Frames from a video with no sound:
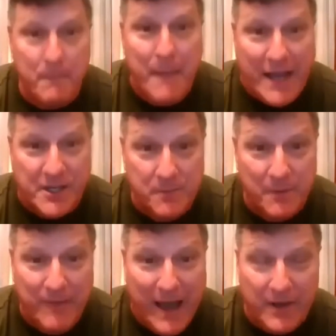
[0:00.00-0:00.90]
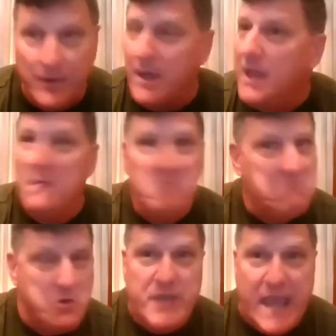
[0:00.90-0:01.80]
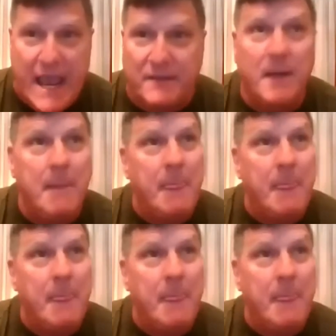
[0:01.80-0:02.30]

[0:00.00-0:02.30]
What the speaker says: maximum value? You can't.